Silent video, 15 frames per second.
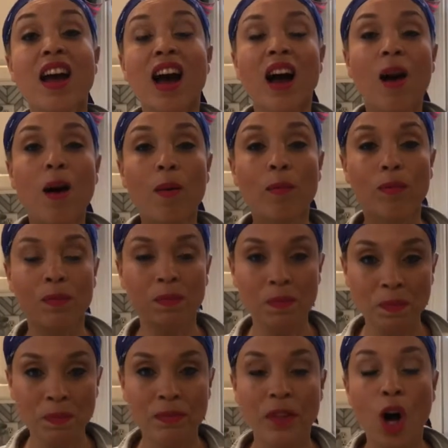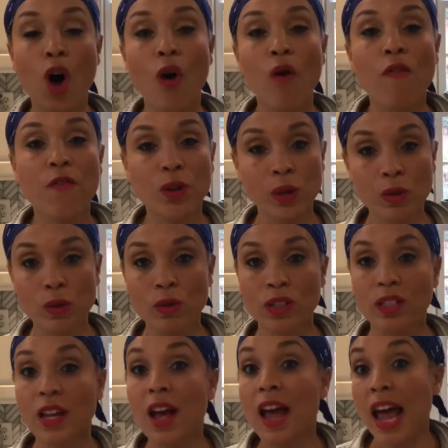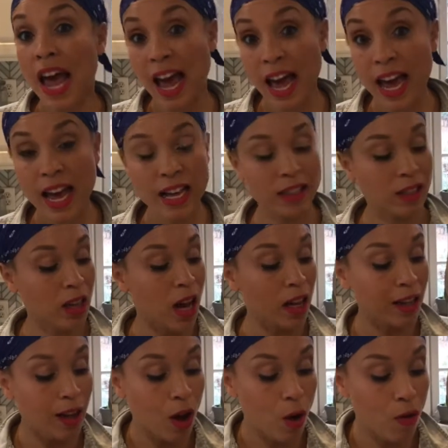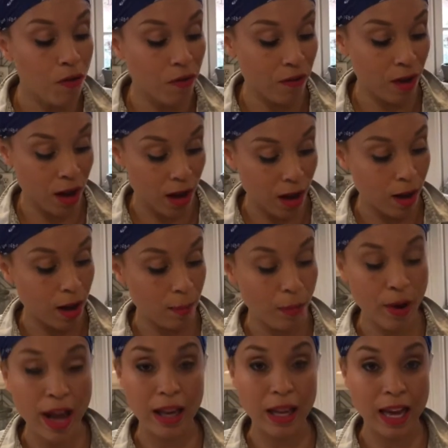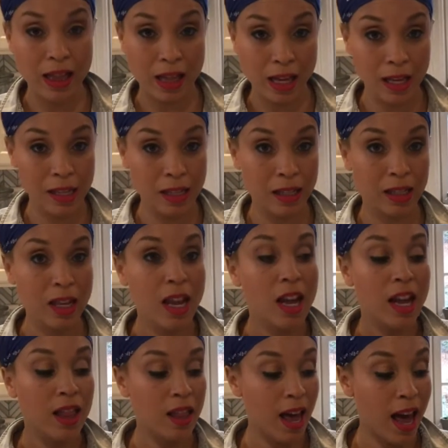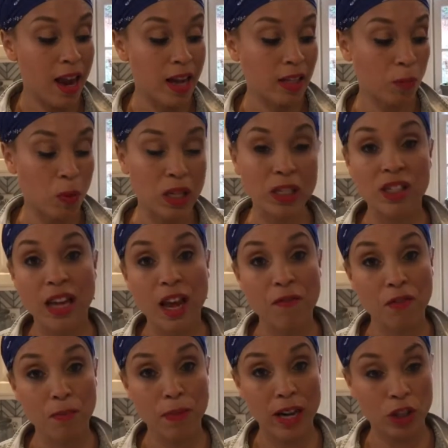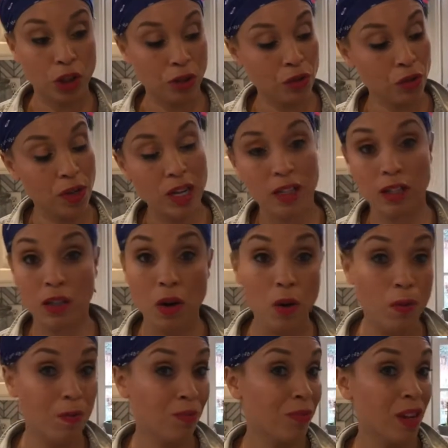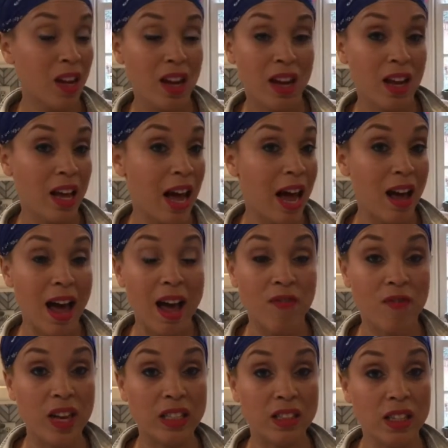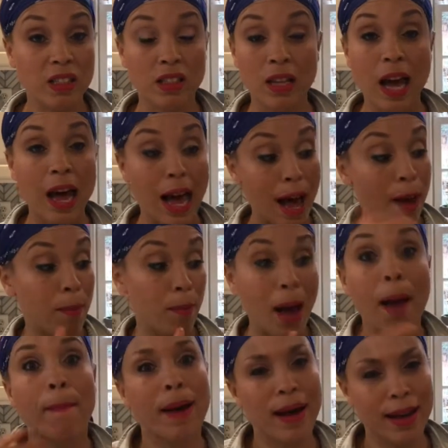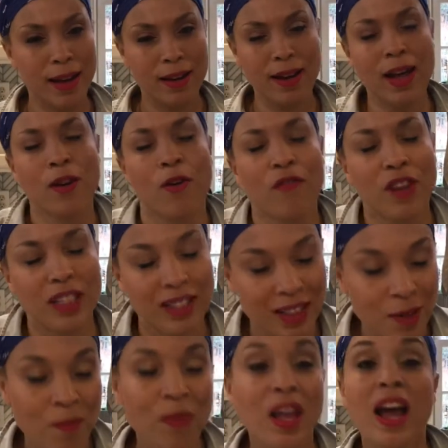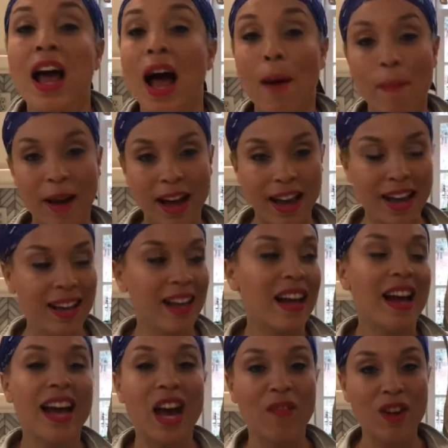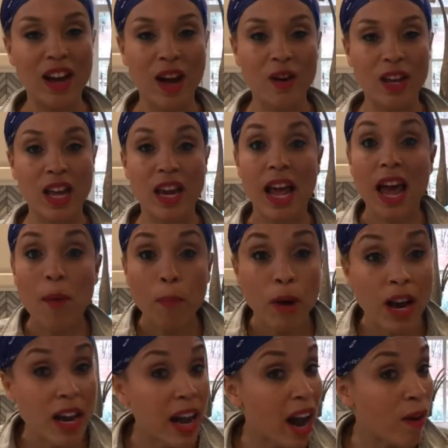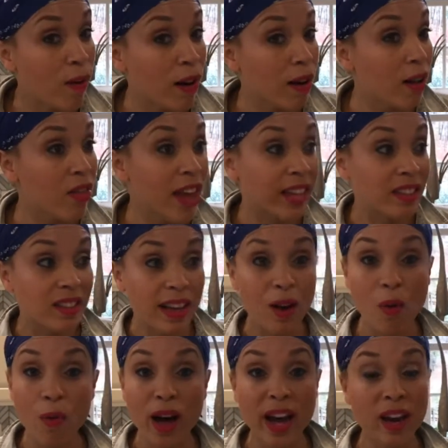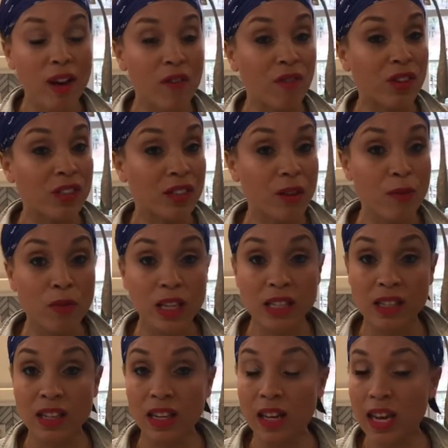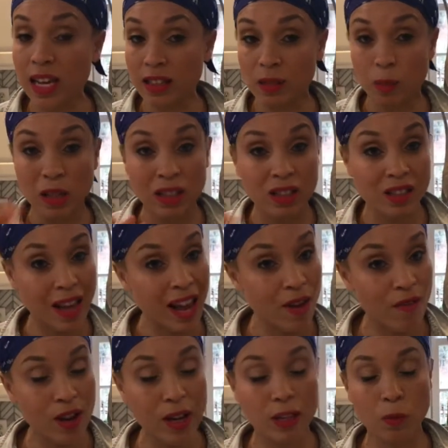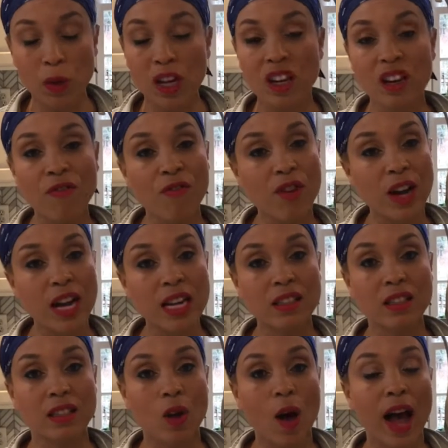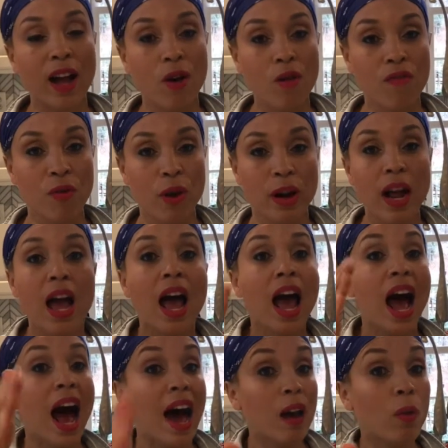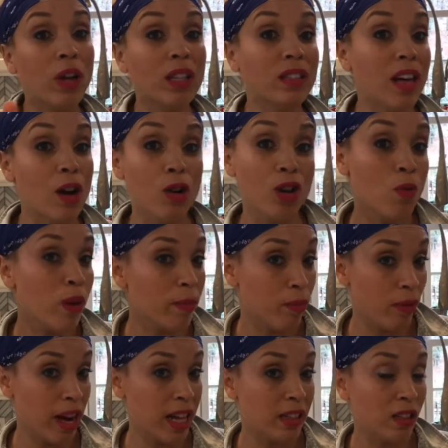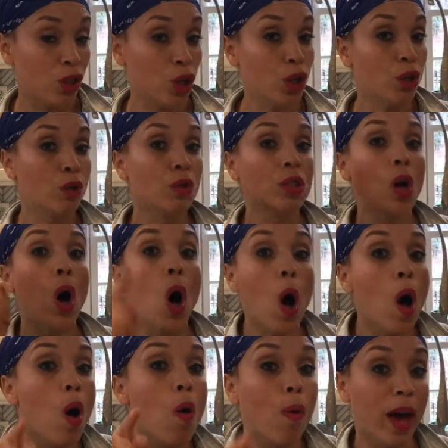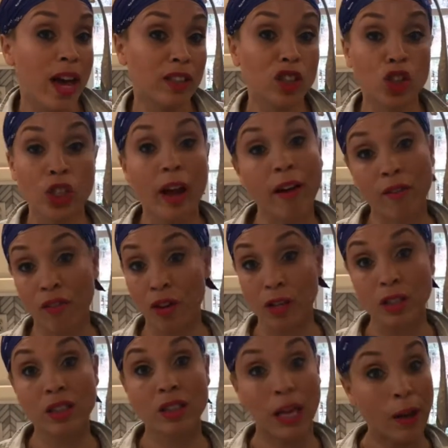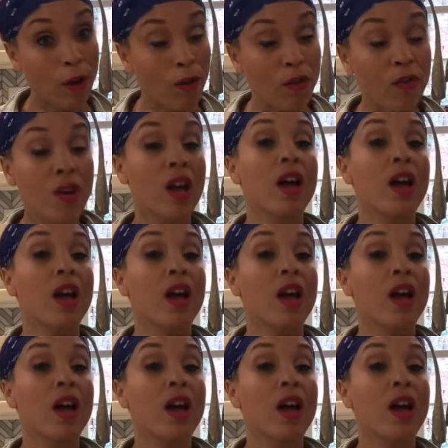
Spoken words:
Whole Foods has a loaf, bread like this that has been safe for my children, and so I fix it. I buy it. I don't fix it. I buy it every now and again. And Panera, they sell one, and for some reason, it's been safe and it's been good for us, so I go for it. I don't want to tell you what brands to use. Always check for yourself.